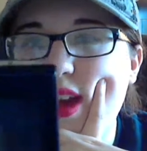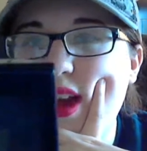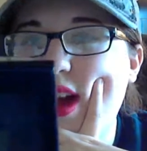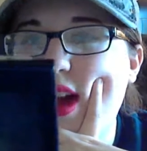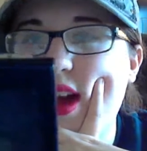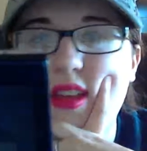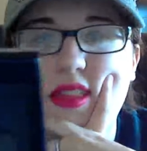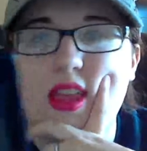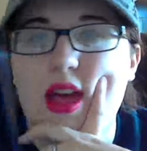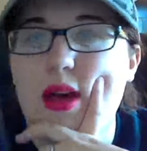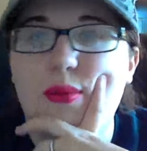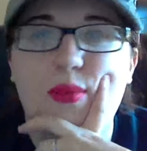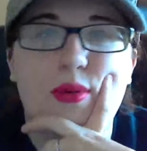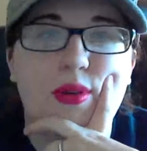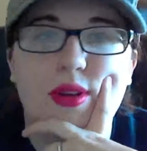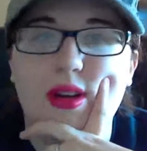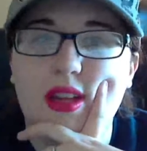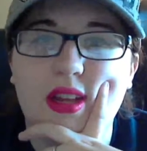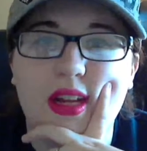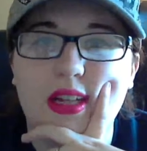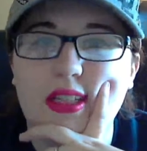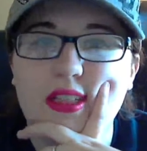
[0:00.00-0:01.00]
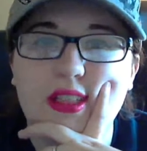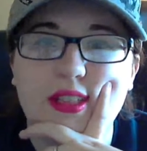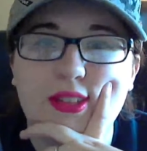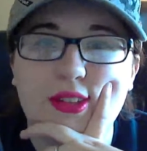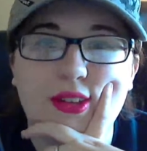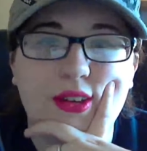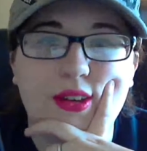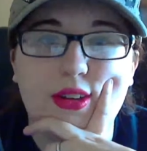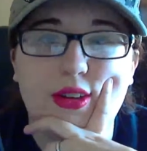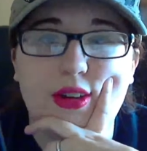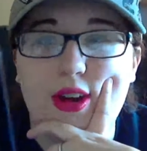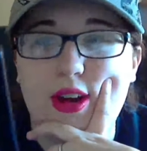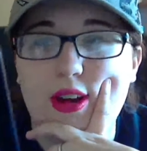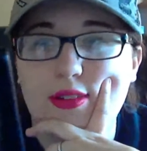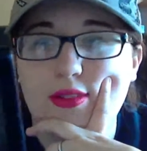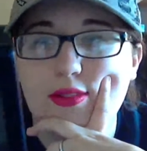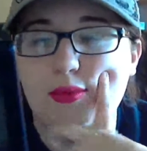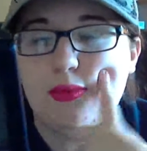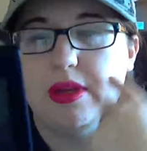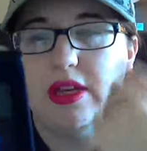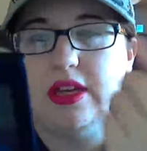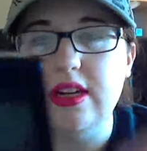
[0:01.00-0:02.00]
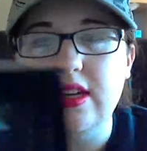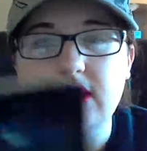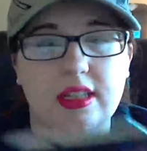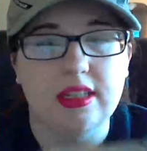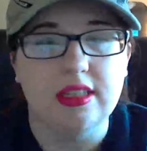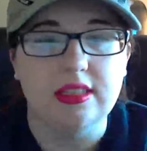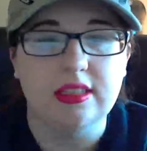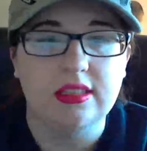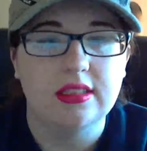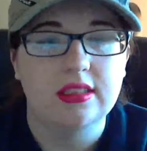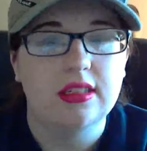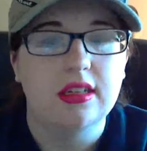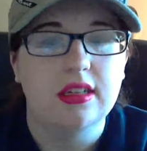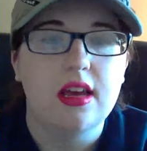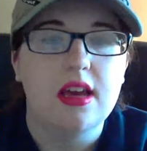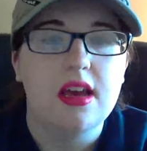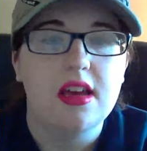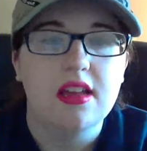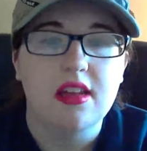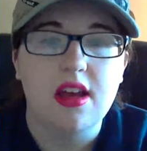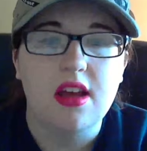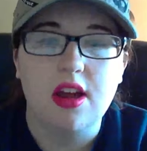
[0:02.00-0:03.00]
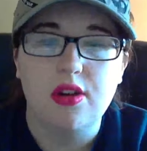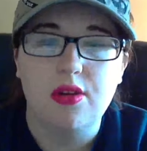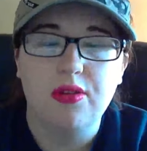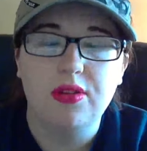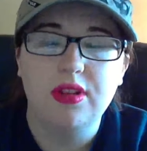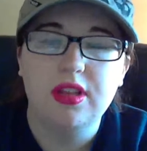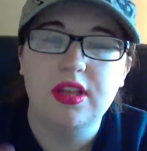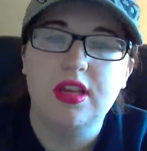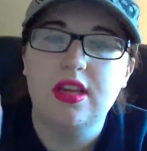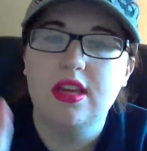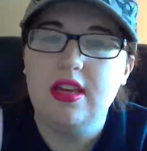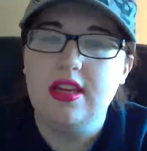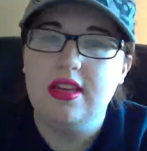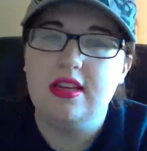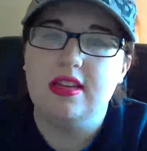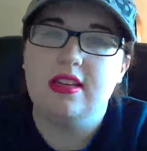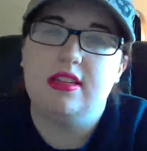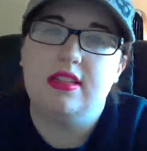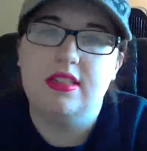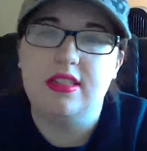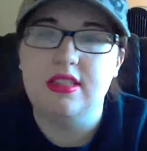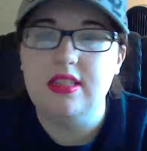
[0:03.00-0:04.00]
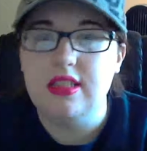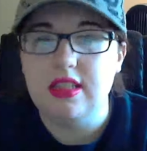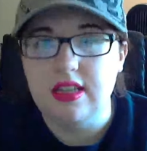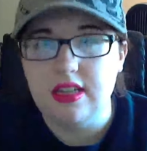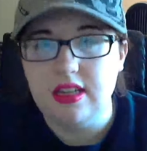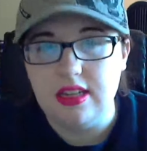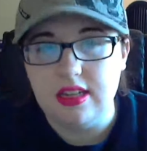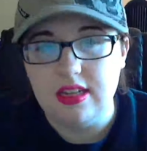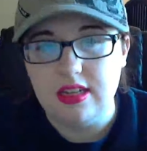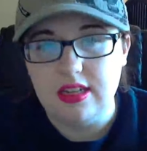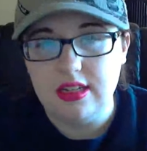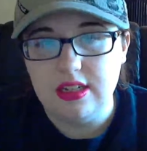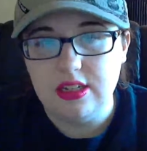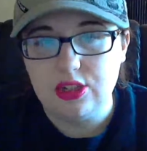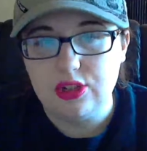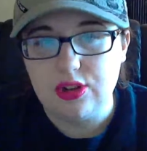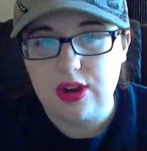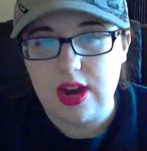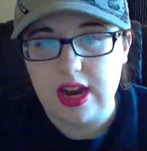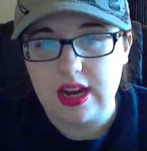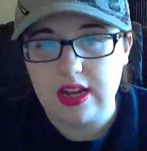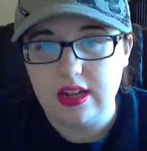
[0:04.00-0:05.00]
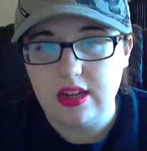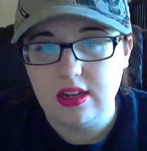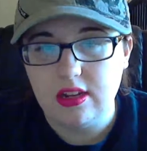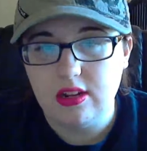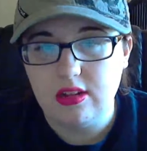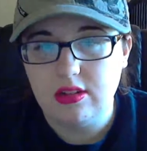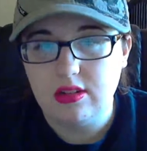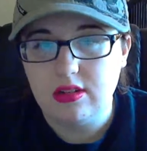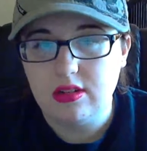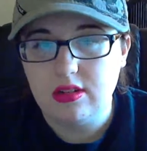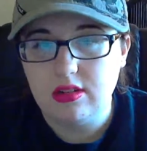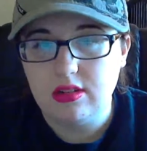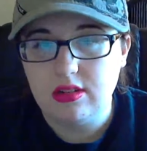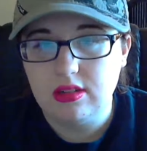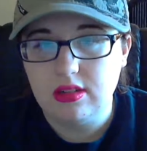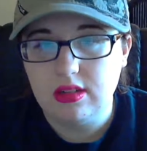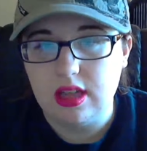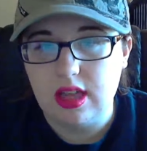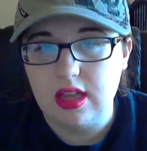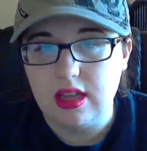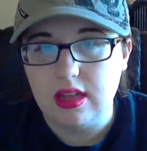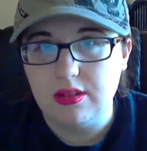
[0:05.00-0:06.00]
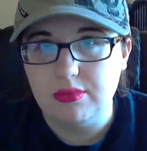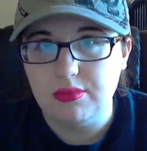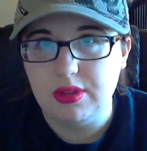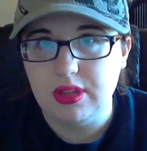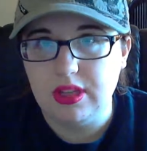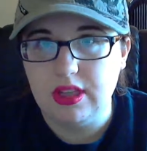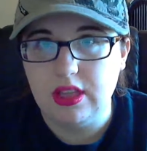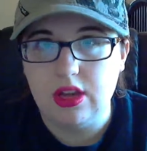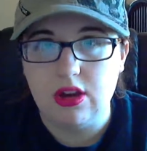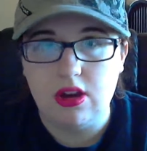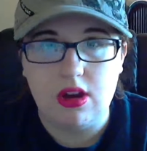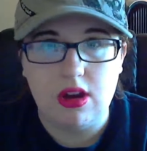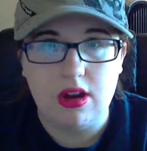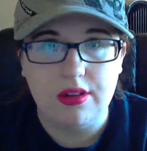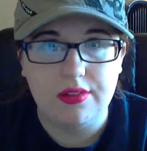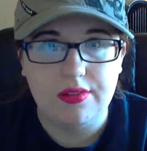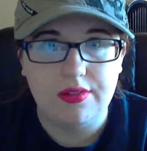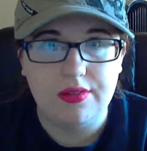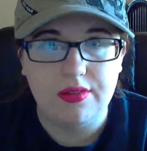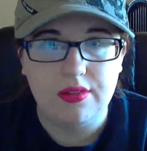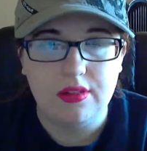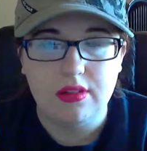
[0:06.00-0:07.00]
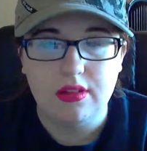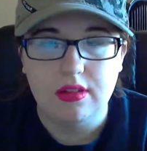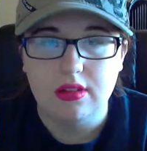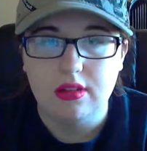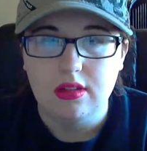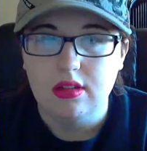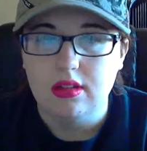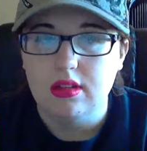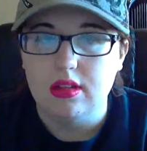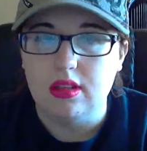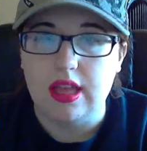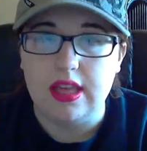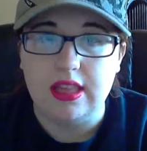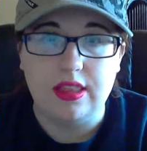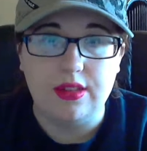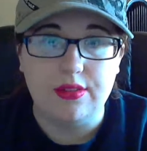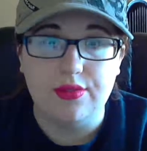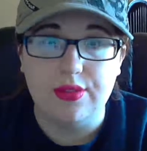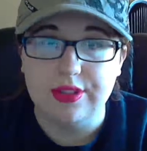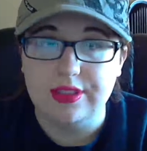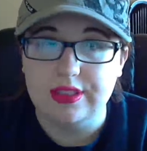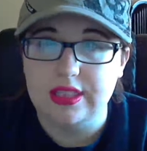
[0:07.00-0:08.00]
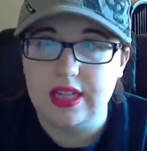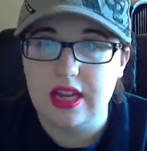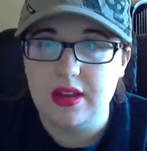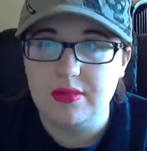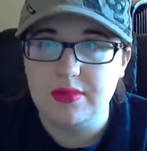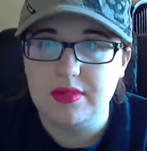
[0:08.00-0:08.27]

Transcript: at that point I just took it off because not only is the tracking like completely off, like the footsteps,